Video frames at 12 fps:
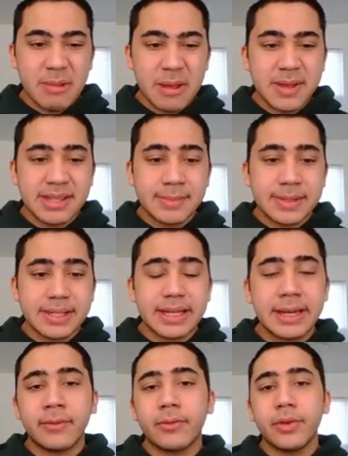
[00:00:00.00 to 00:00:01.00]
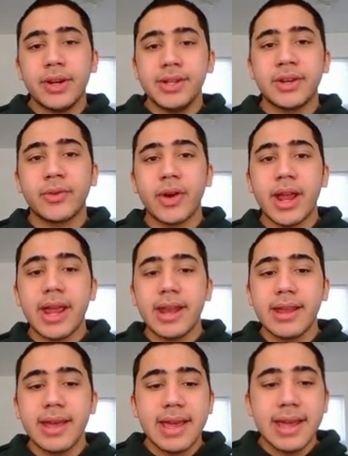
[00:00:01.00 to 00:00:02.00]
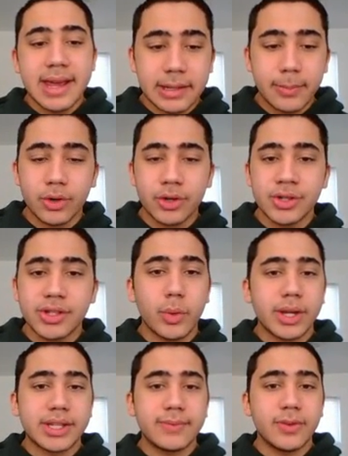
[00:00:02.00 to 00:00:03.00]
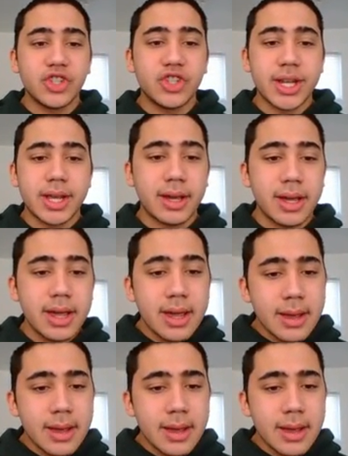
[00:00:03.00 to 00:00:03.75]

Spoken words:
maybe some sleet and freezing rain into portions of West Virginia.